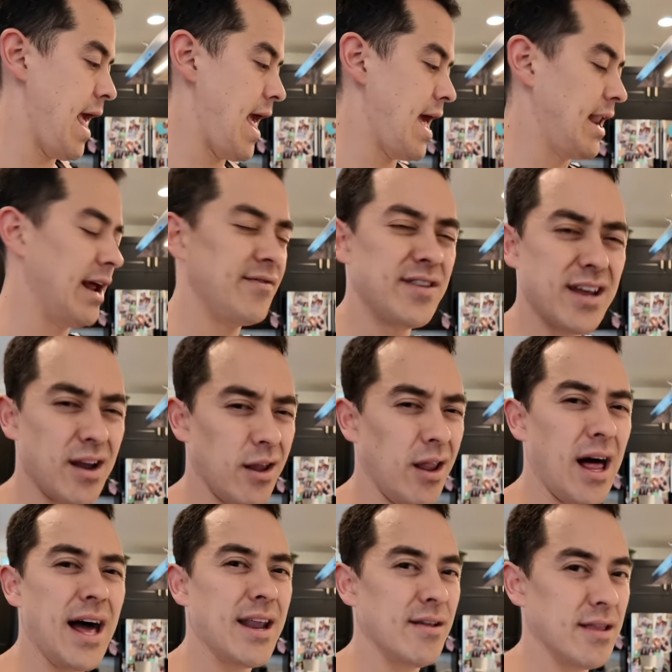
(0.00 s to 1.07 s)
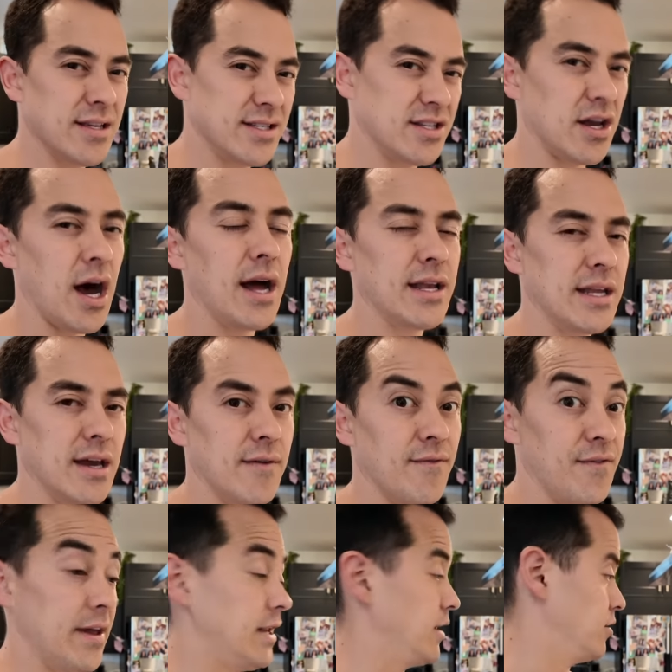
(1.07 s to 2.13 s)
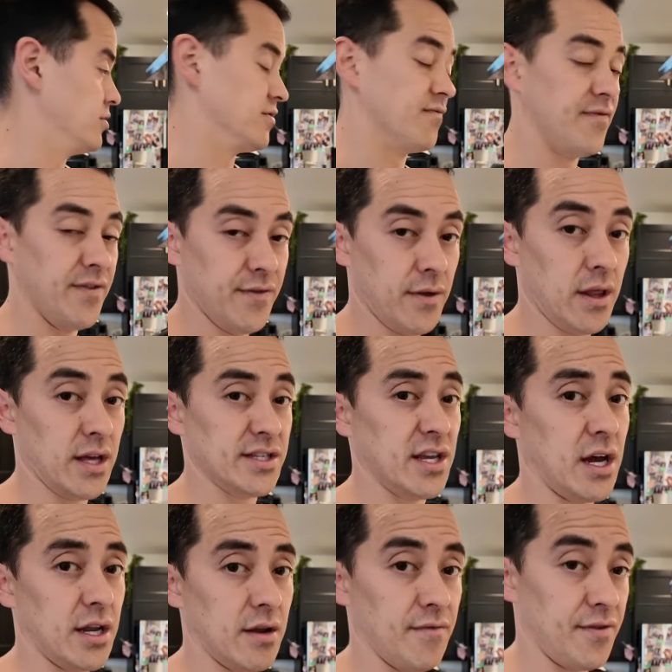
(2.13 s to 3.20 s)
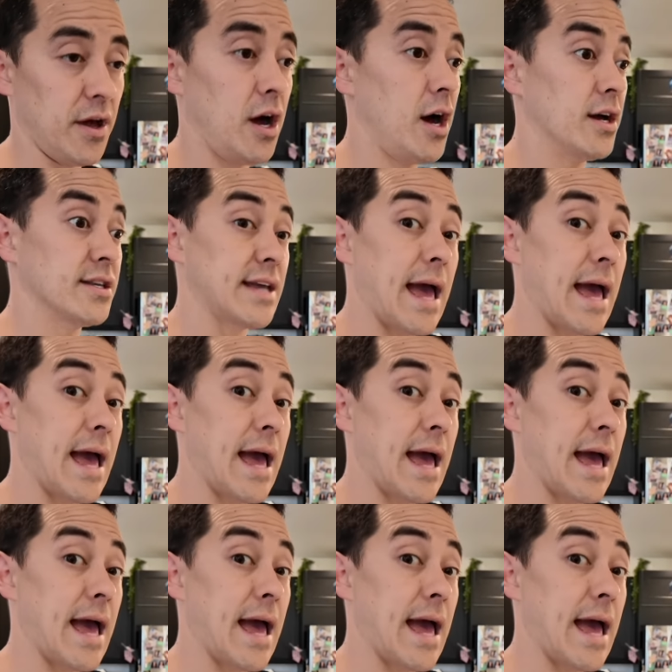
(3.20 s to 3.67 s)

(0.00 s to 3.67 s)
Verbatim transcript: And I've done a lot of lasagna videos, lasagna vlogs.